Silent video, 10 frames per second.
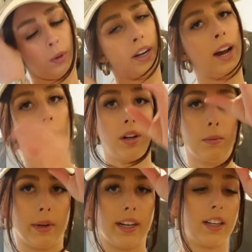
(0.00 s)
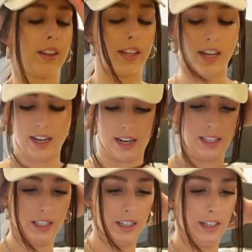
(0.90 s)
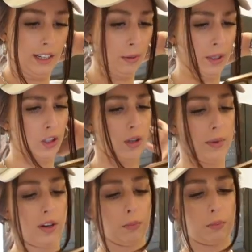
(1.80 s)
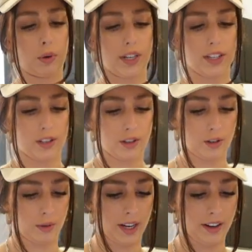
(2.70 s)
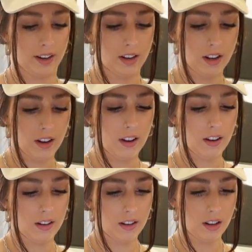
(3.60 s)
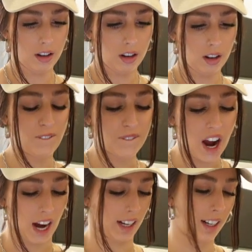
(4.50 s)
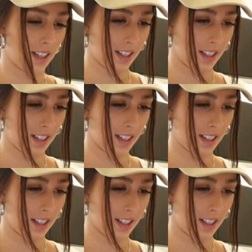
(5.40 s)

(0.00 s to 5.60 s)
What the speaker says: We're now gonna make the icing, which should be pretty straight. Fuck.